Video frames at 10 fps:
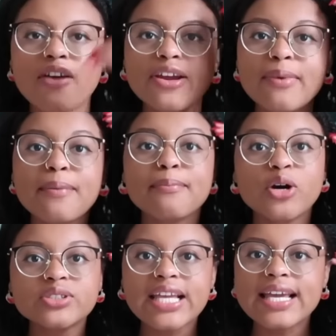All right, my
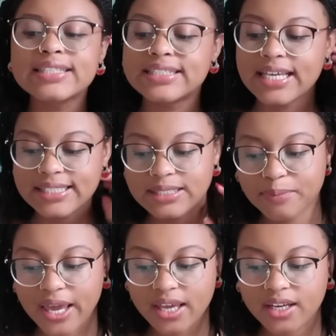most
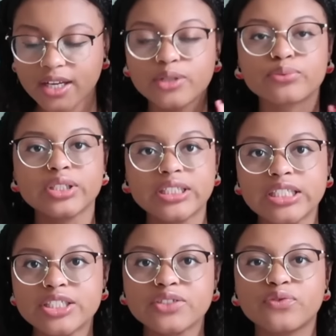anticipated
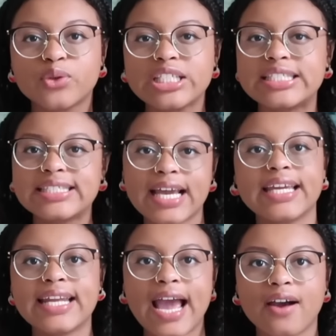release for the
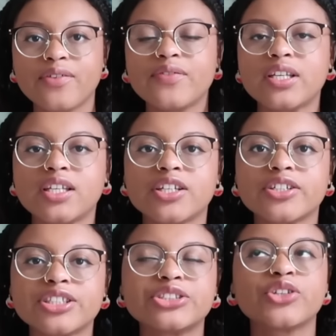second half of the
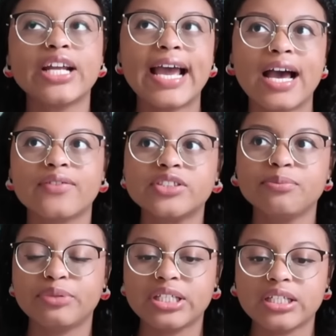year is going to have to
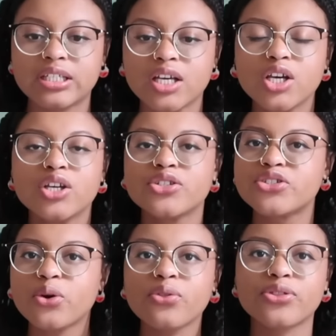be
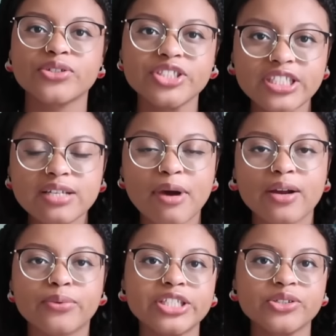So Thirsty by
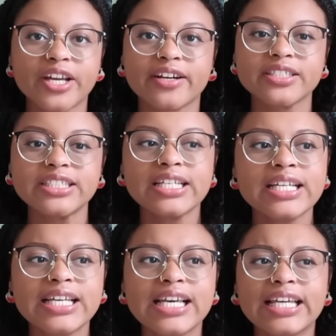Rachel
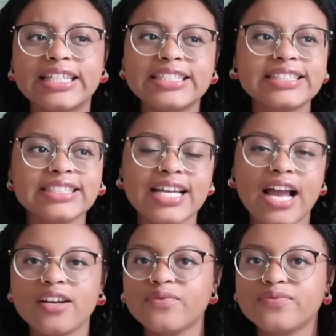Harrison. This
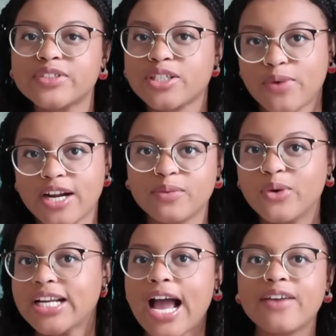kind of is a random
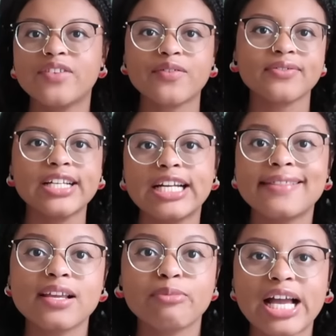one. I've never read
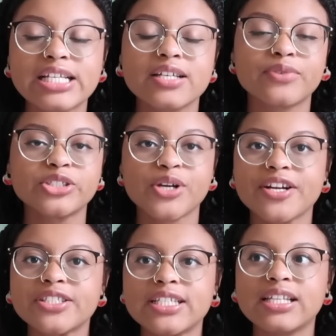anything by Rachel
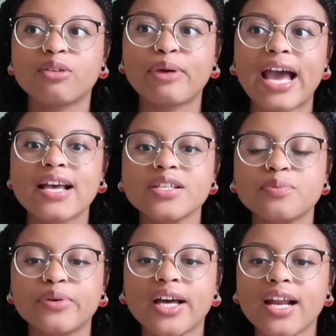Harrison in the
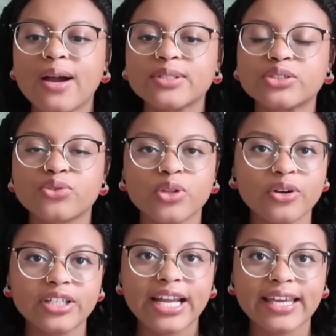past, but I was
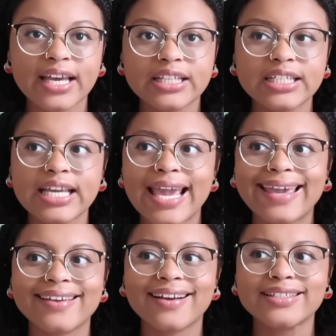scrolling on NetGalley
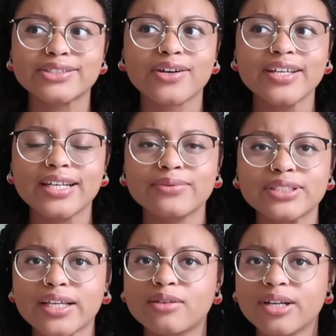and I saw it and I was
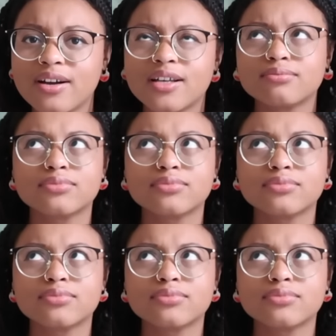like, oh my god,